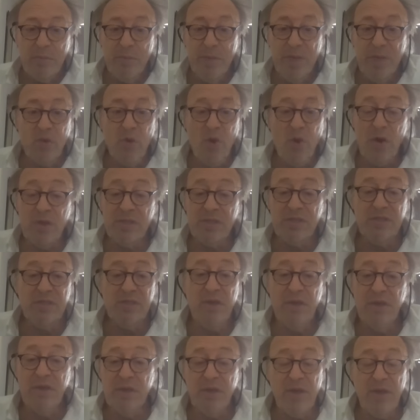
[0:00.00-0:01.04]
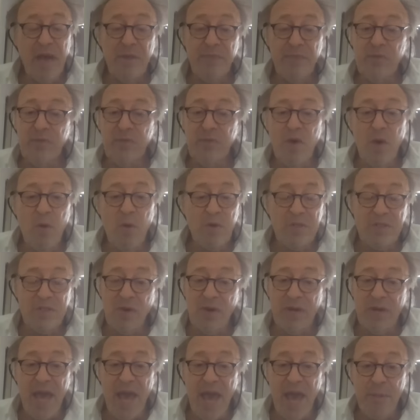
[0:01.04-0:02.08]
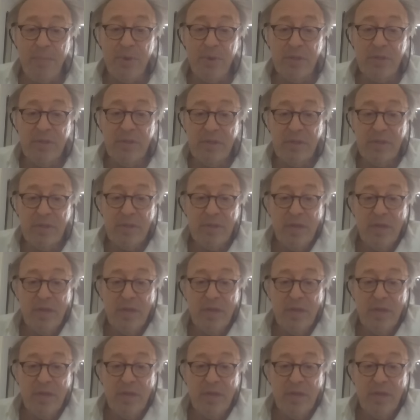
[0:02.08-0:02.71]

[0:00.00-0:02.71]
because you have to know what's going to happen.